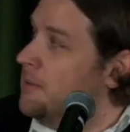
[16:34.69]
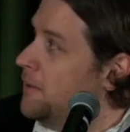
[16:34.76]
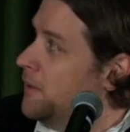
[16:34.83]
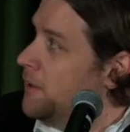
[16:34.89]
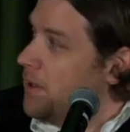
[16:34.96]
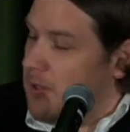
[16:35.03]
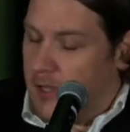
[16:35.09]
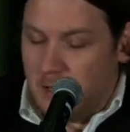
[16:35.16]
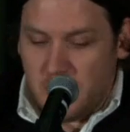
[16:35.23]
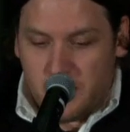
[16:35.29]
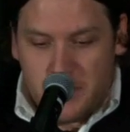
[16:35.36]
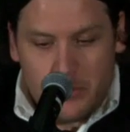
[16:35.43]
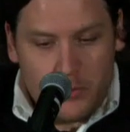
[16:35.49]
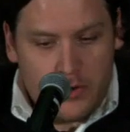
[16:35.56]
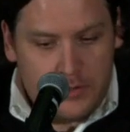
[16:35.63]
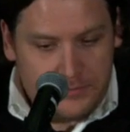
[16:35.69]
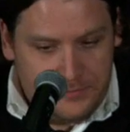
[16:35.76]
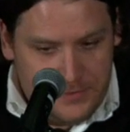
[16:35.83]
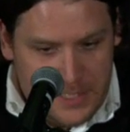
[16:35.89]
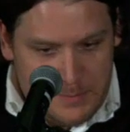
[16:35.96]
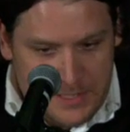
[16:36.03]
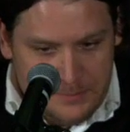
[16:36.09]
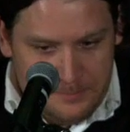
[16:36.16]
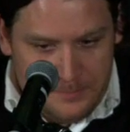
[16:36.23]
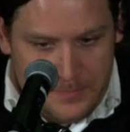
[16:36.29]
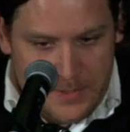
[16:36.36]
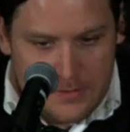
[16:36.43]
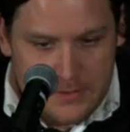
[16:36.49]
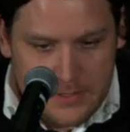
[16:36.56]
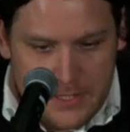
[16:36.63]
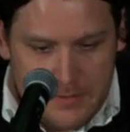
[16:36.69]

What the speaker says: A little bit more on Fleming to give us